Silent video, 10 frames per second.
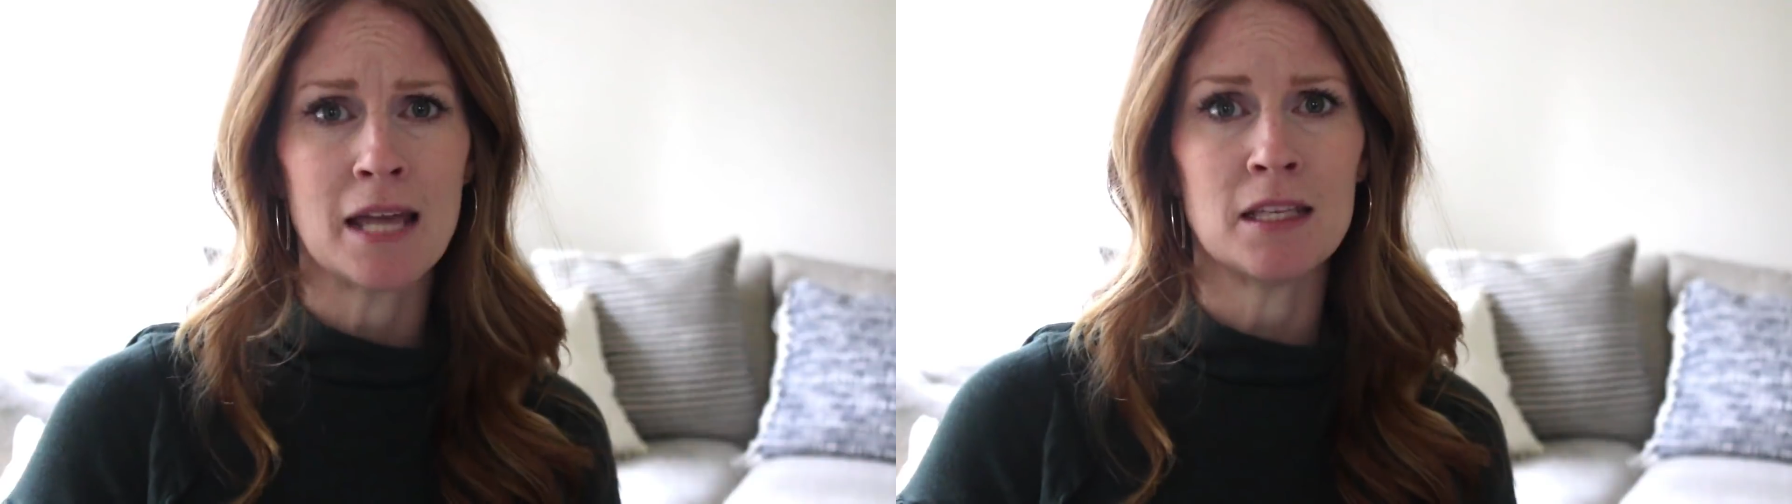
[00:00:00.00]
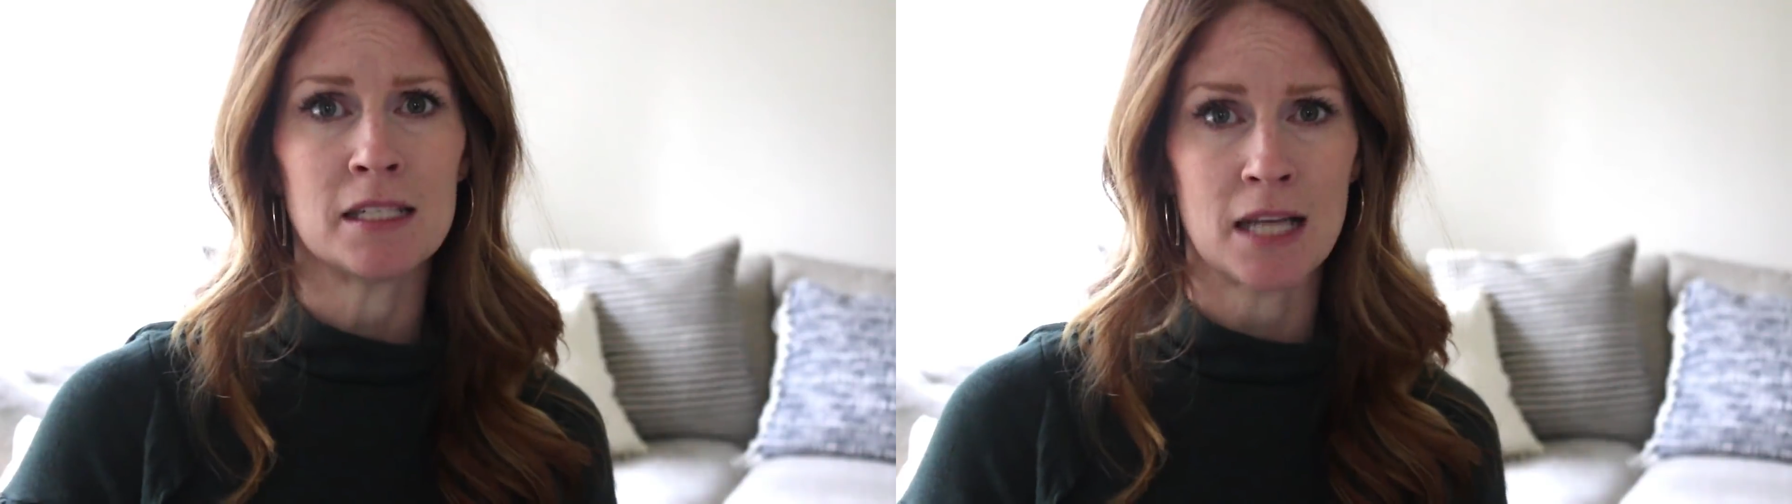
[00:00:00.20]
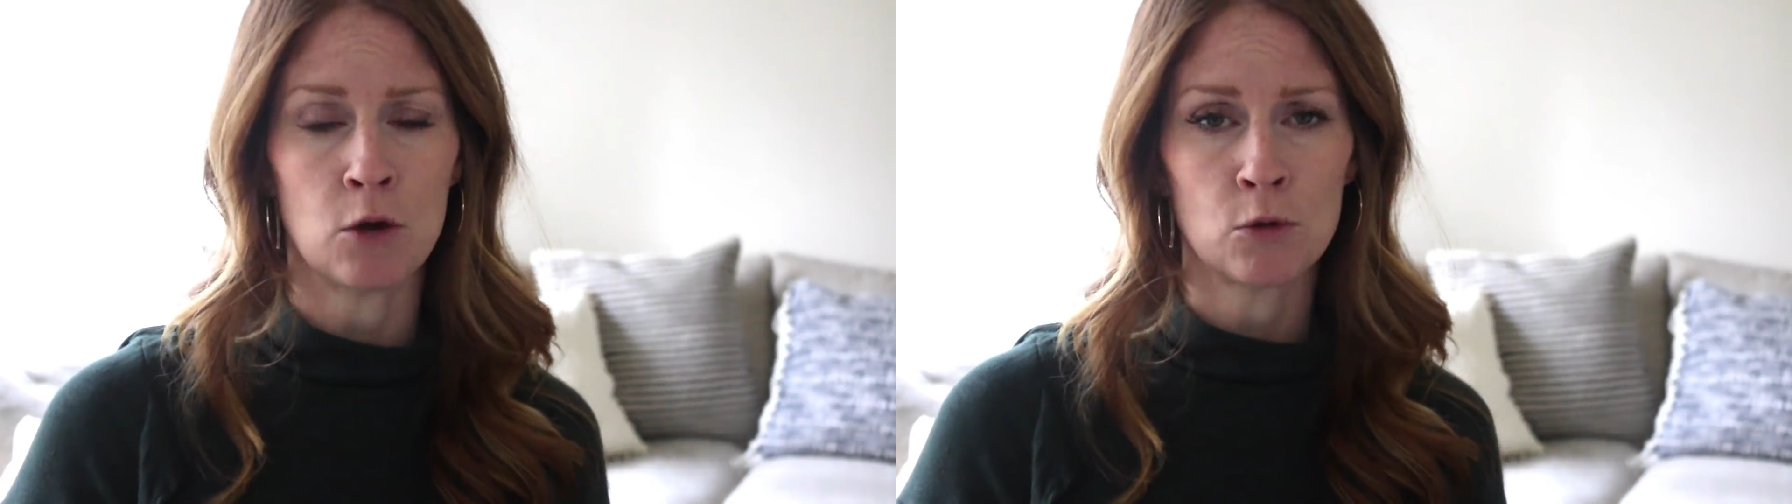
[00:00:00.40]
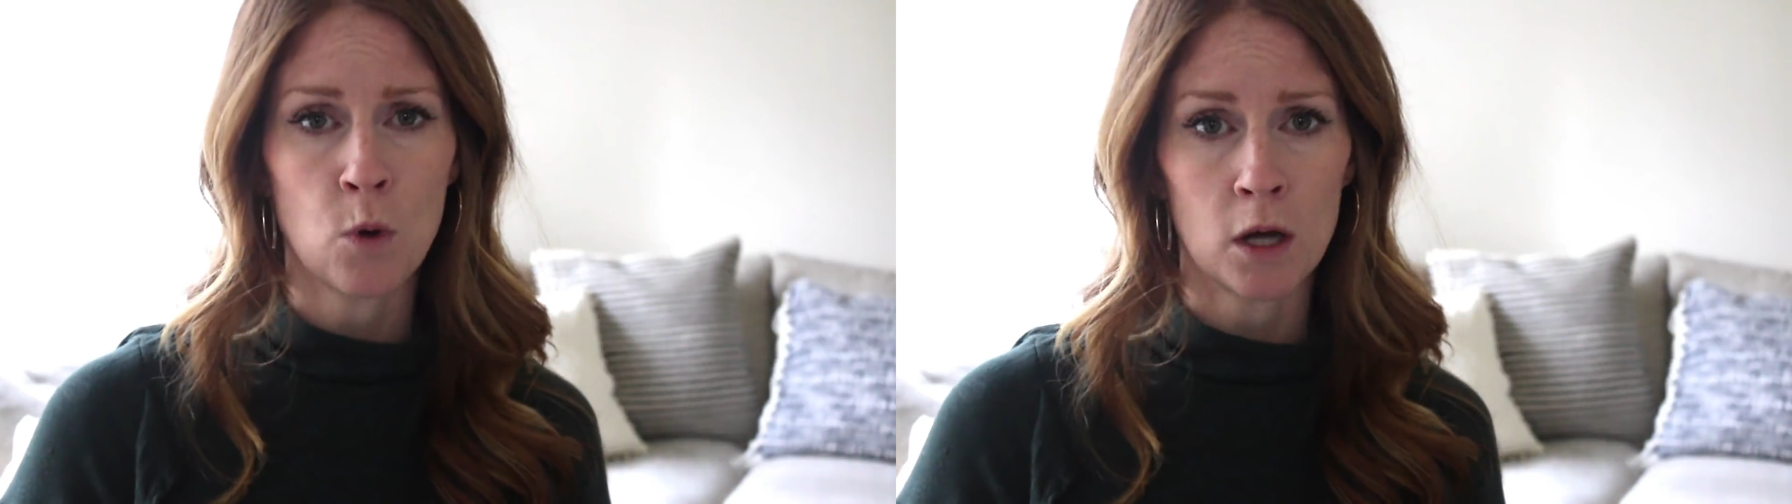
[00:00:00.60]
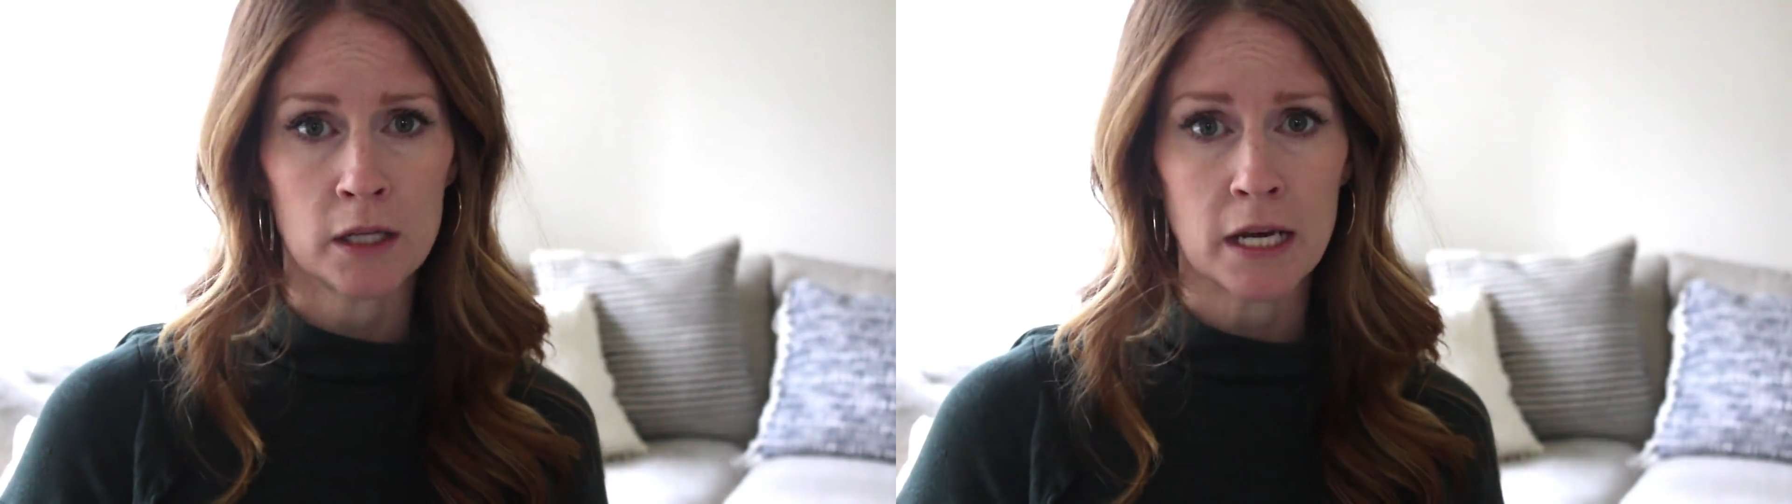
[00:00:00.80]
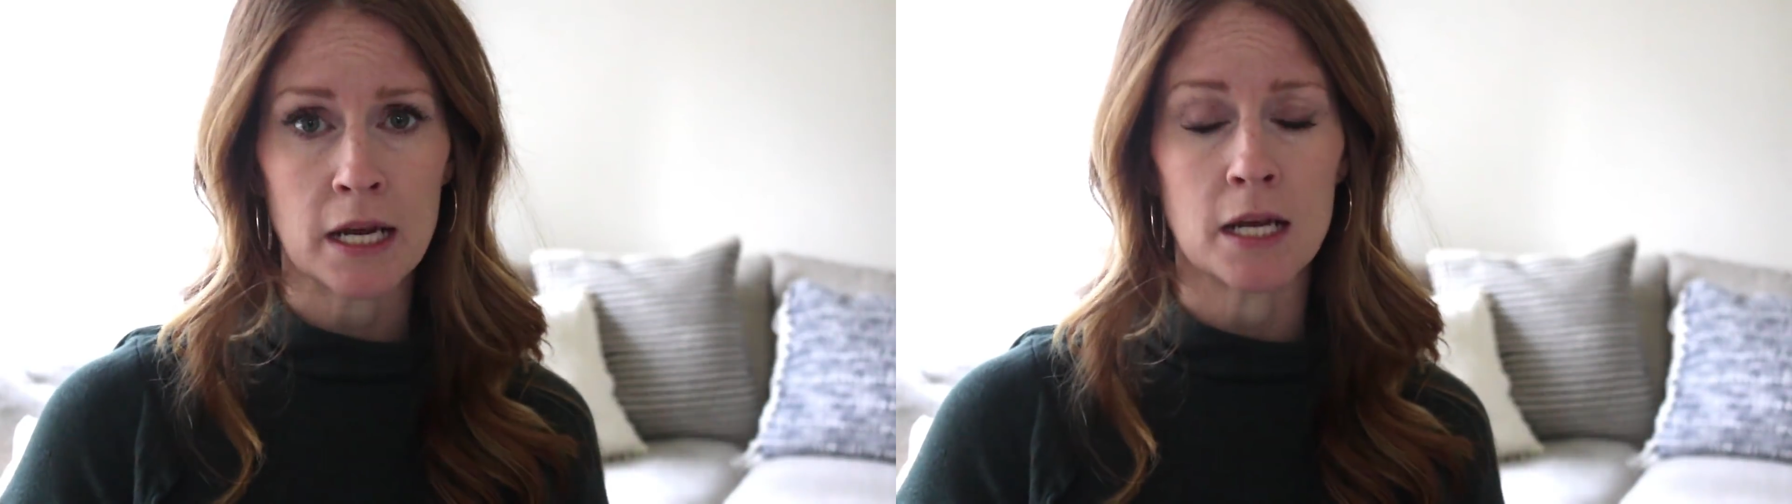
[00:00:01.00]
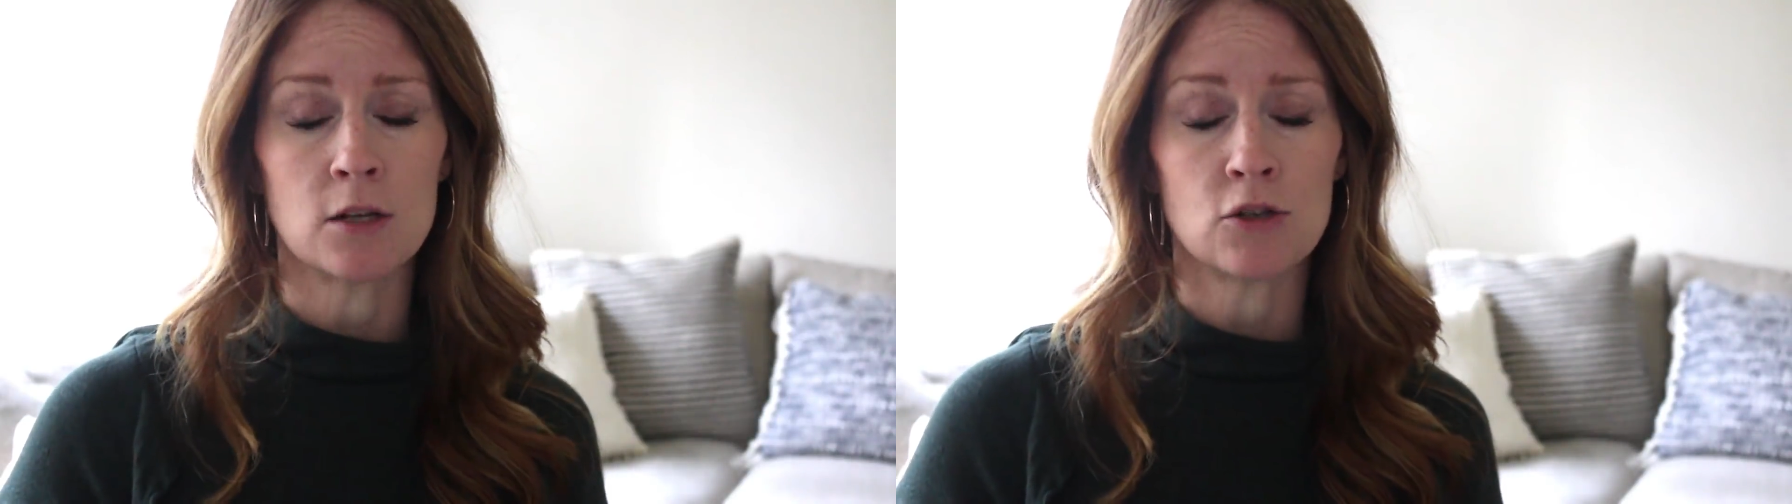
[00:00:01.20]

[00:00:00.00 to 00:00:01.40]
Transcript: and the sound quality